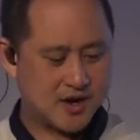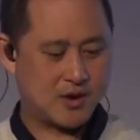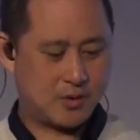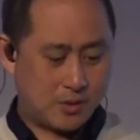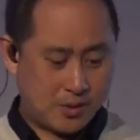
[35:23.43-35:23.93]

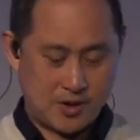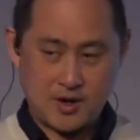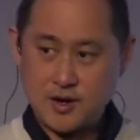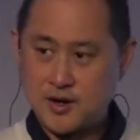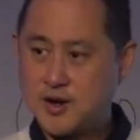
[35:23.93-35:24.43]
Or
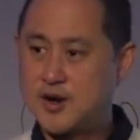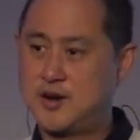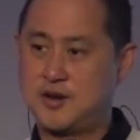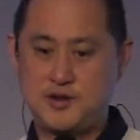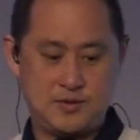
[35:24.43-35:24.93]

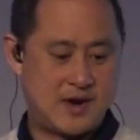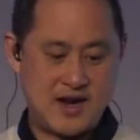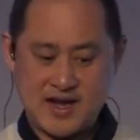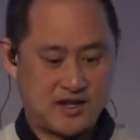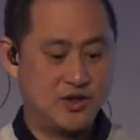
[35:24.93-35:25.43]
do I
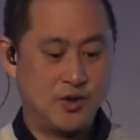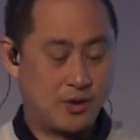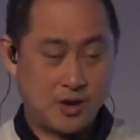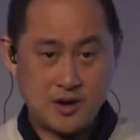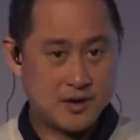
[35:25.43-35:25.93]
ignore